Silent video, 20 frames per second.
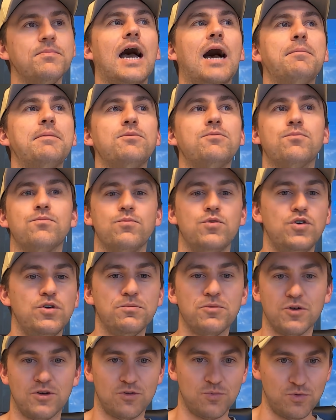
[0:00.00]
How many
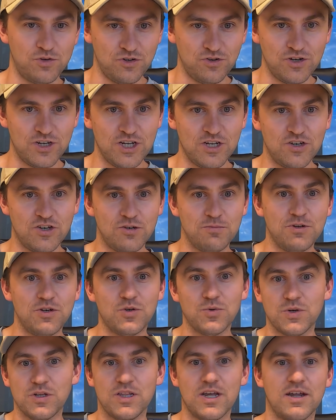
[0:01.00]
humanoids would you need to be
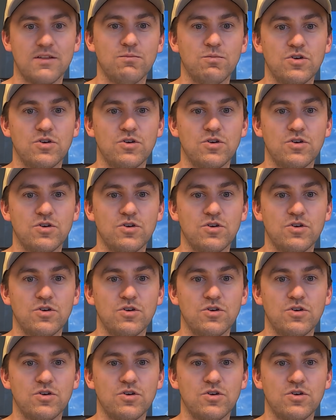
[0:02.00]
doing that?